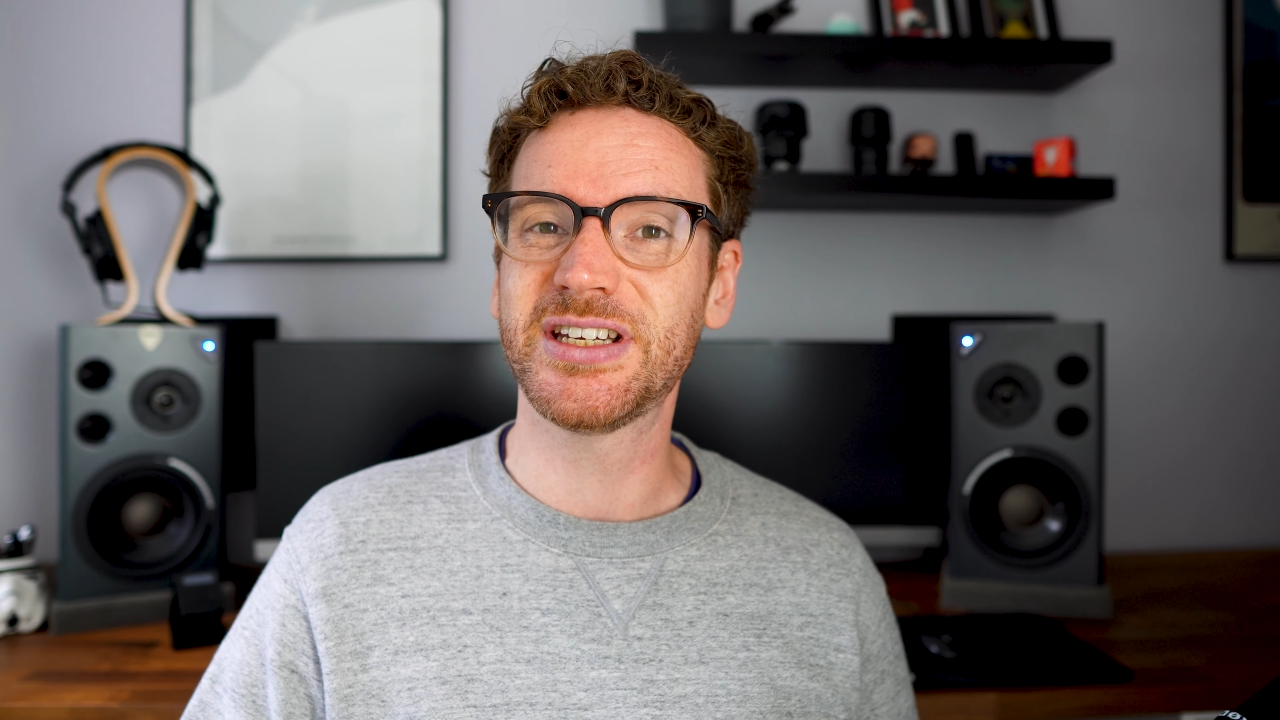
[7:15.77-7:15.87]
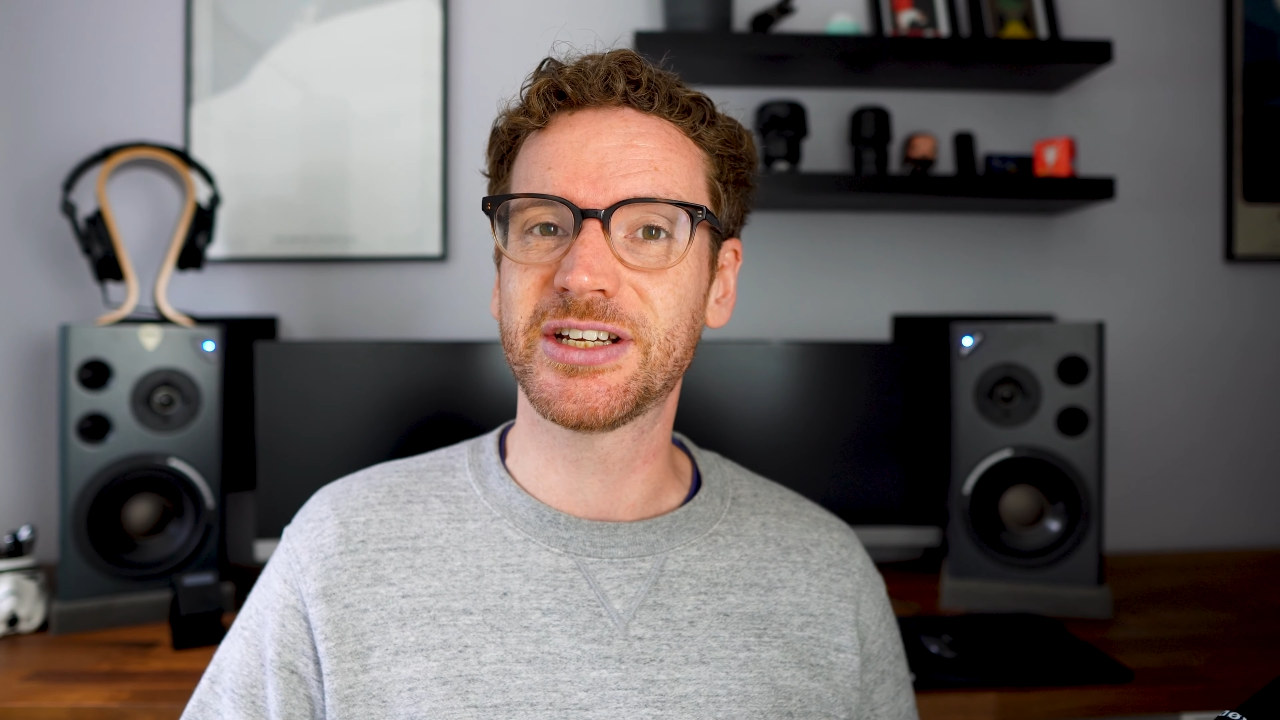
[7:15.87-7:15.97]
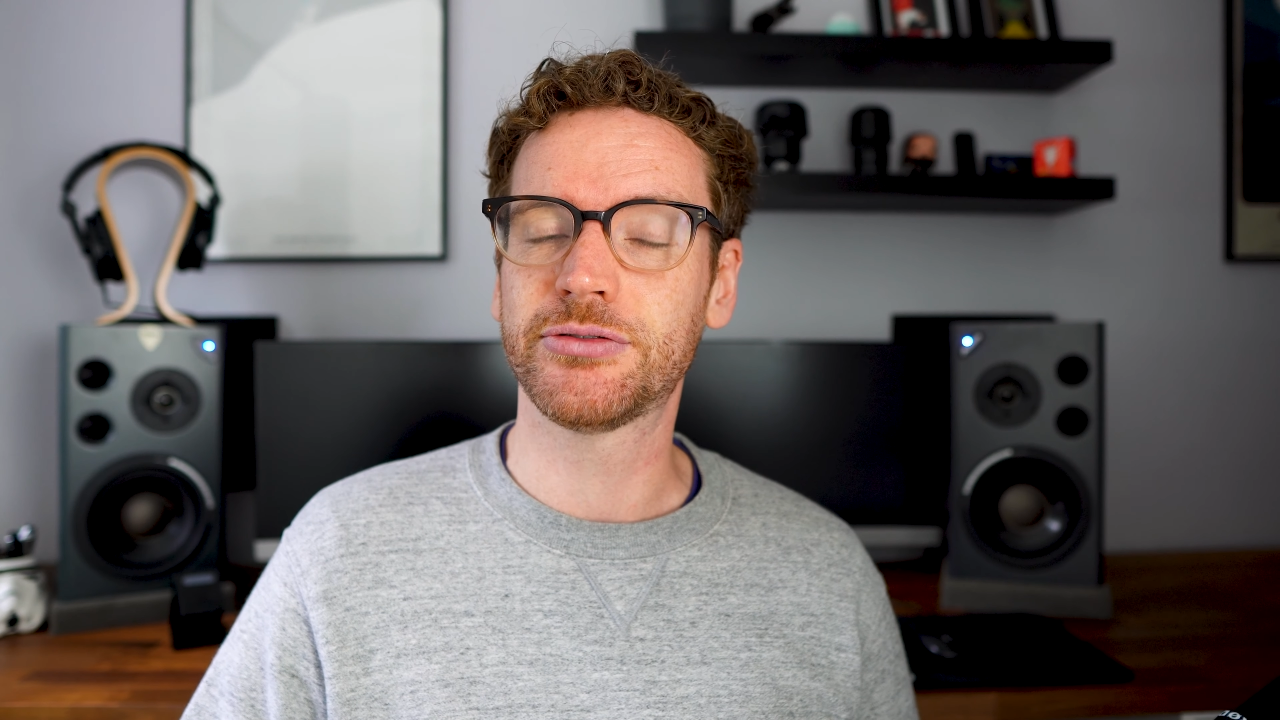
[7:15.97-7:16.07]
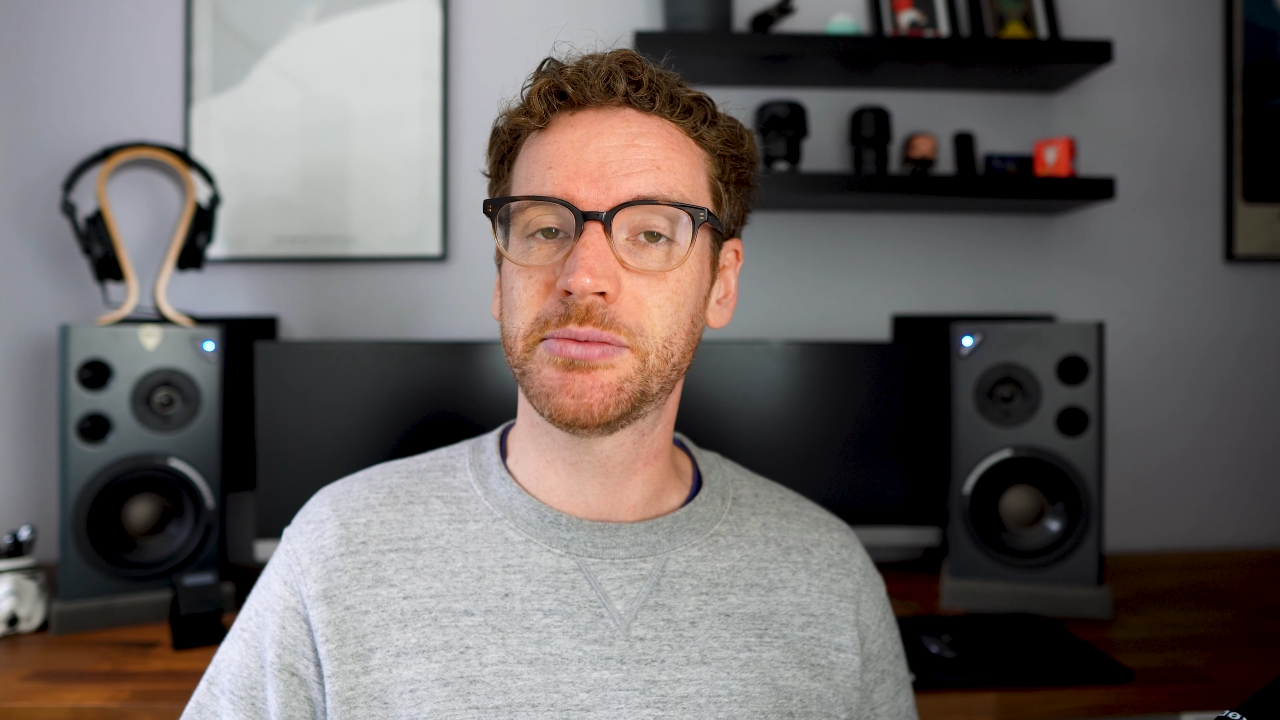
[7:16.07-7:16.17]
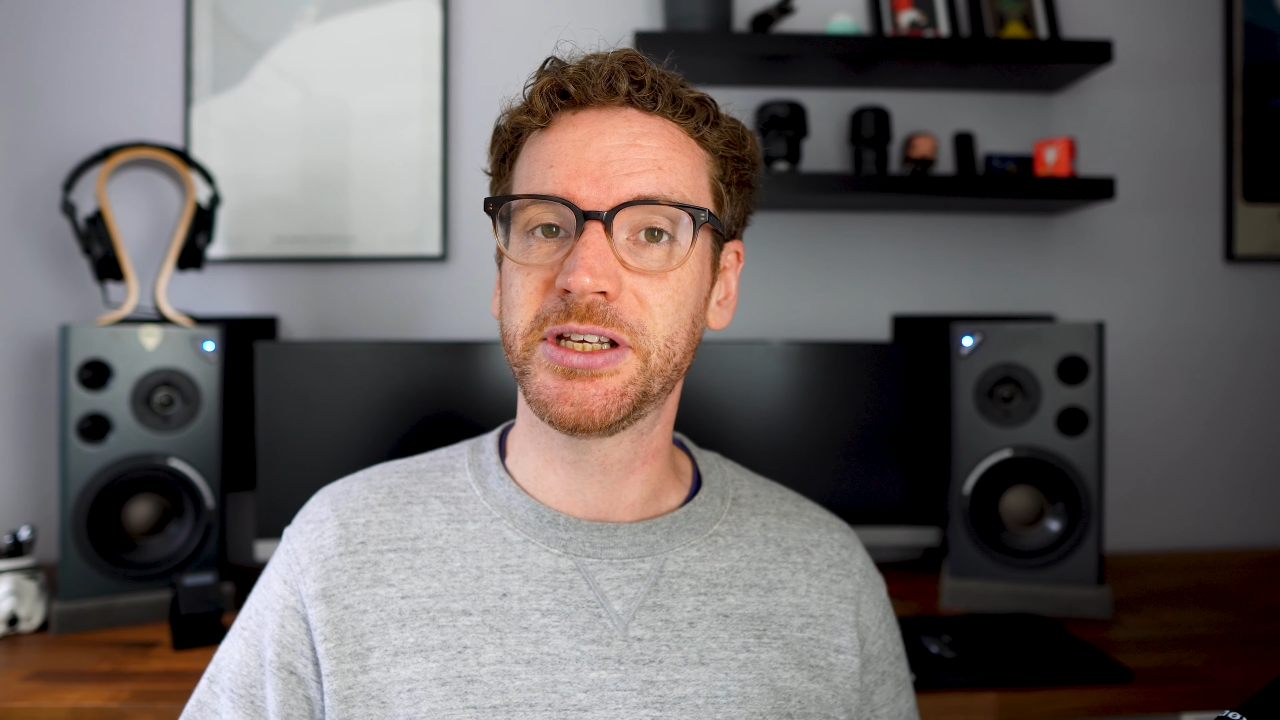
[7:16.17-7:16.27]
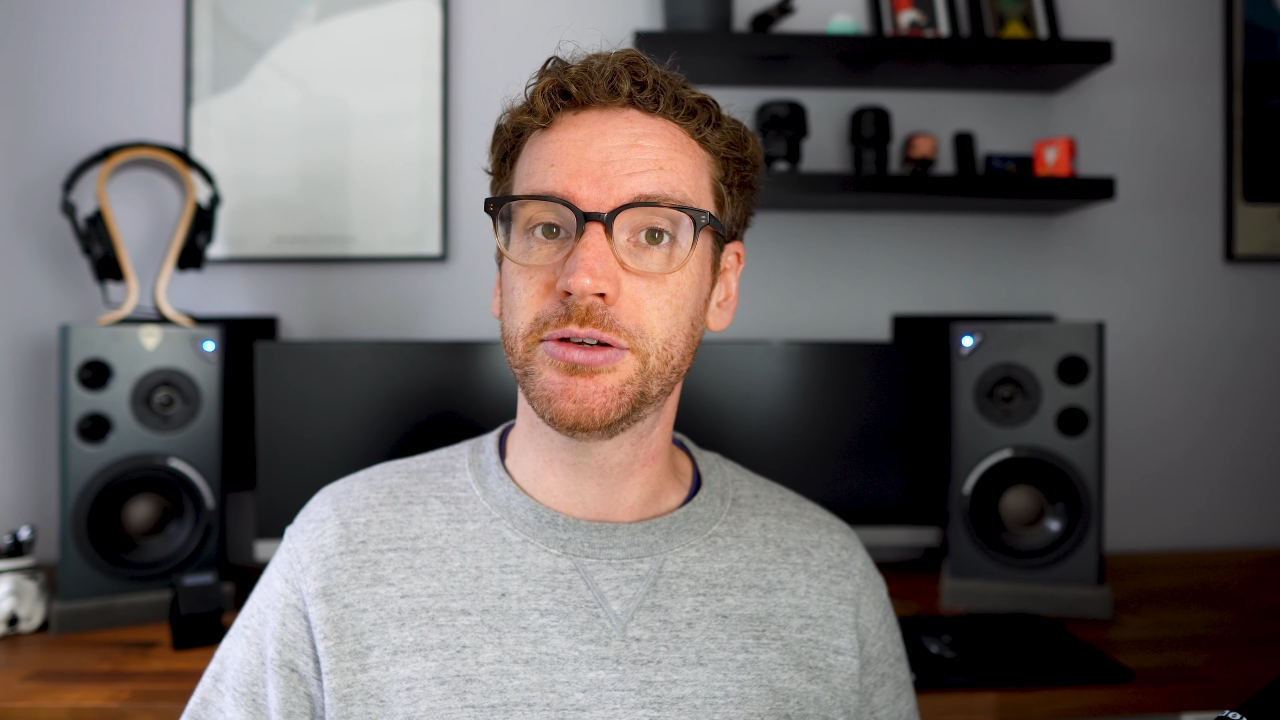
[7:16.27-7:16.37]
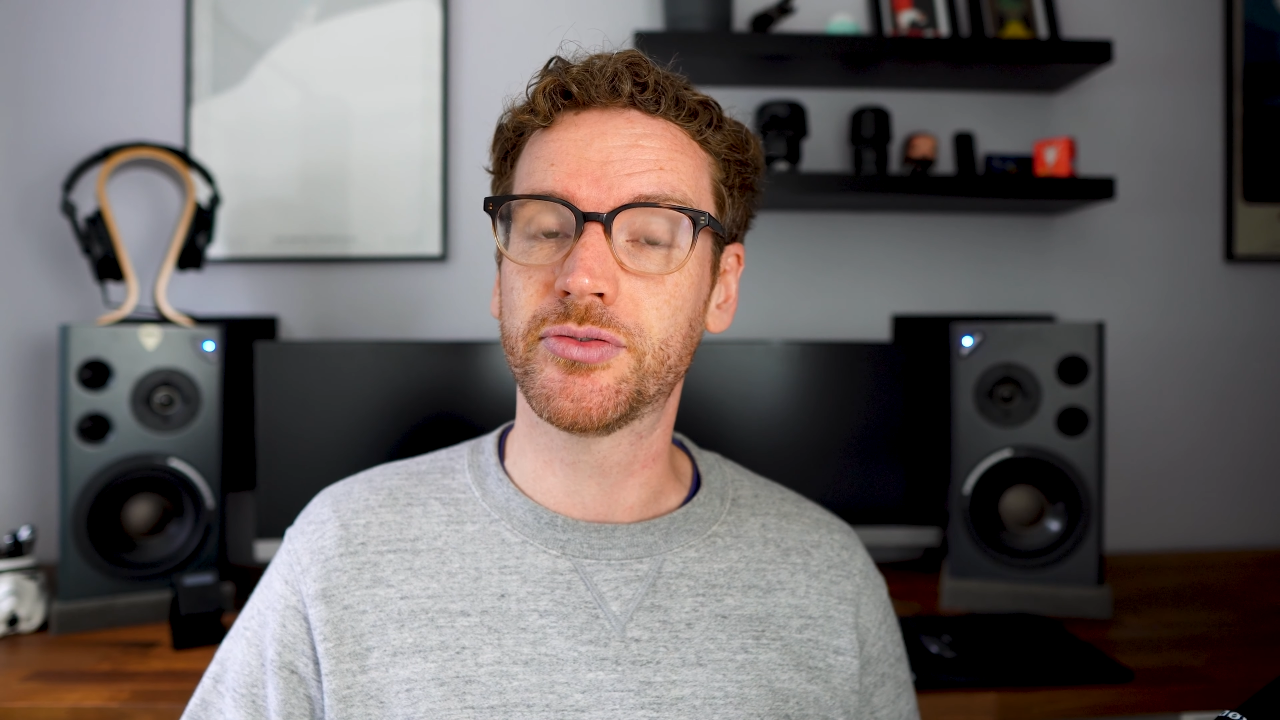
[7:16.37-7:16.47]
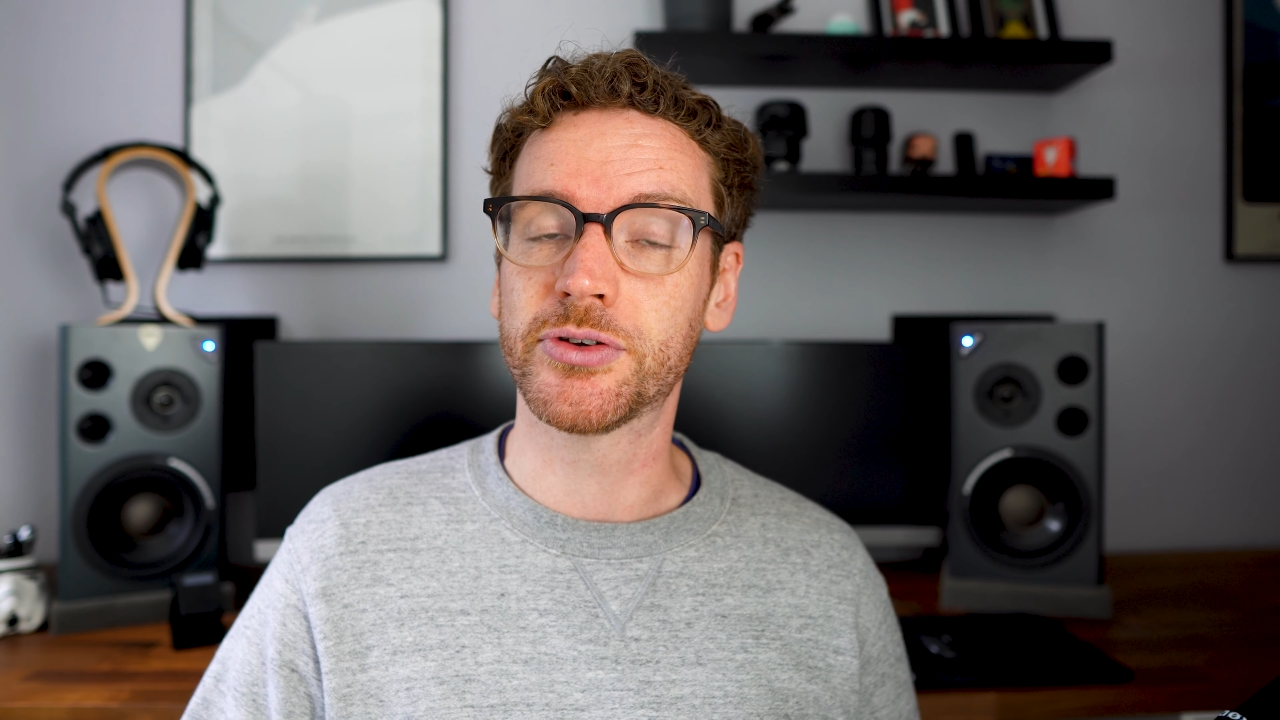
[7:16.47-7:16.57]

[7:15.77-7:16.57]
extremely useful